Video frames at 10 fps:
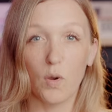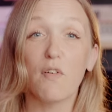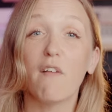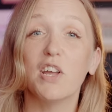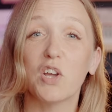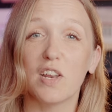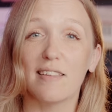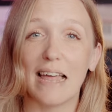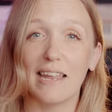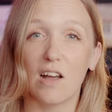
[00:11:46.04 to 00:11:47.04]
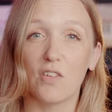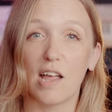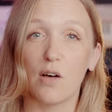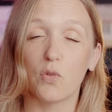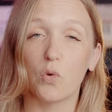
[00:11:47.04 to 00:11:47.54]
We're very good at telling
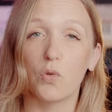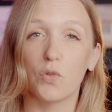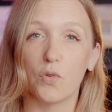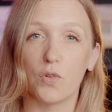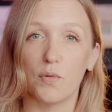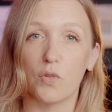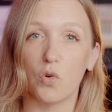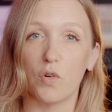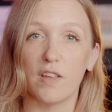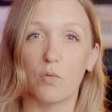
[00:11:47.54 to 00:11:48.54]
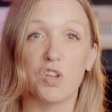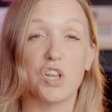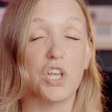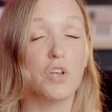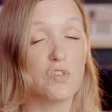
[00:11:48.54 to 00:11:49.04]
ourselves all sorts of stories, which
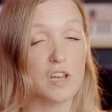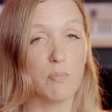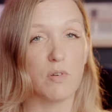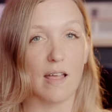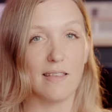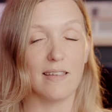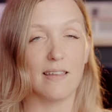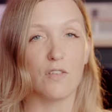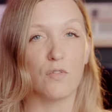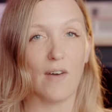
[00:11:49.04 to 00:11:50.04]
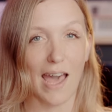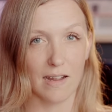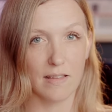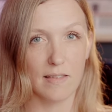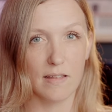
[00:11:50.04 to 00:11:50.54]
are usually presented as
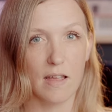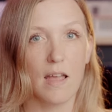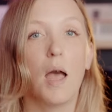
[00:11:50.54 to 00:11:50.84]
facts.